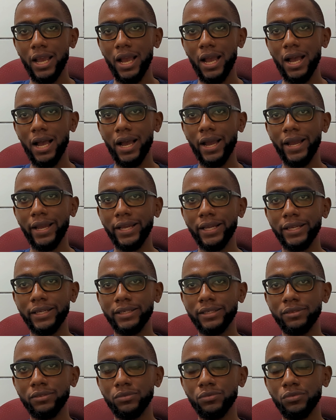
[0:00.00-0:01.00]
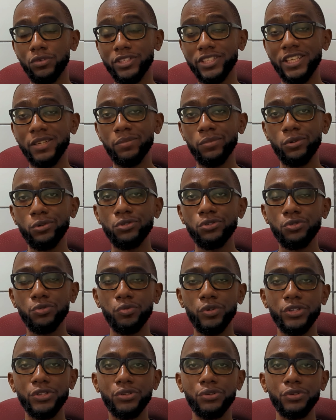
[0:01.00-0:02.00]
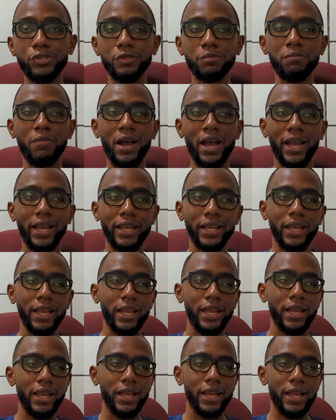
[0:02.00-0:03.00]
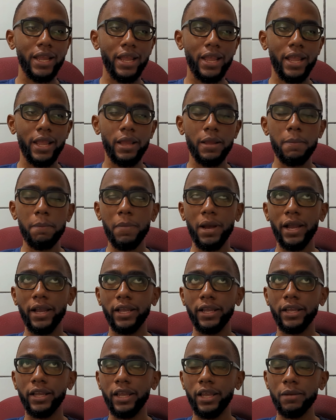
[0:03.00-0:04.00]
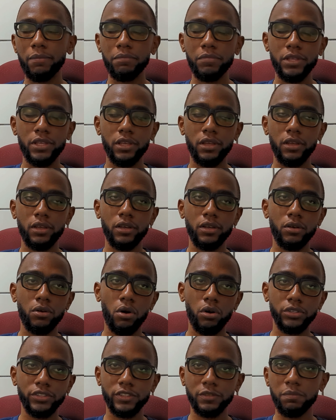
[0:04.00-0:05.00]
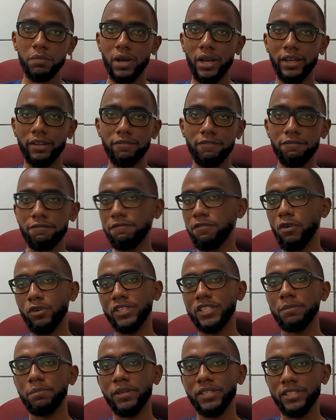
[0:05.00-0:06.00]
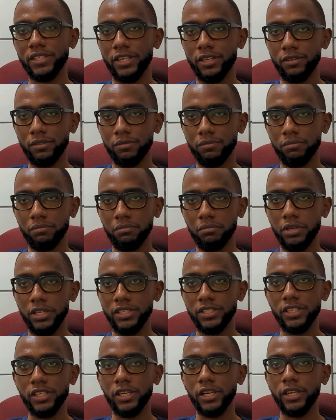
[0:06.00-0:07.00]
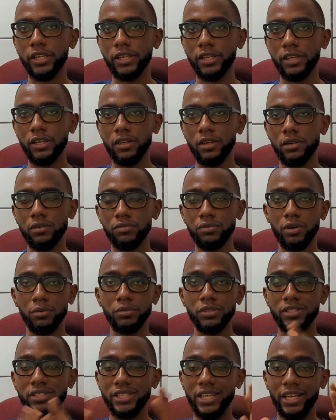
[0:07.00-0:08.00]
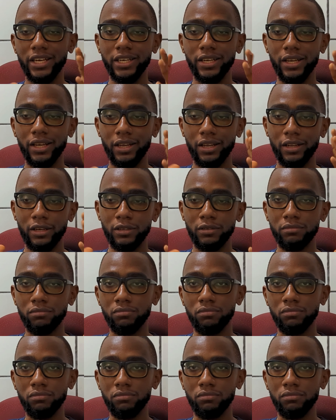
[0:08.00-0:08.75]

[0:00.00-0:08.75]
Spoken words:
I was able to reduce my MBA cost by 40%, basically, from the standard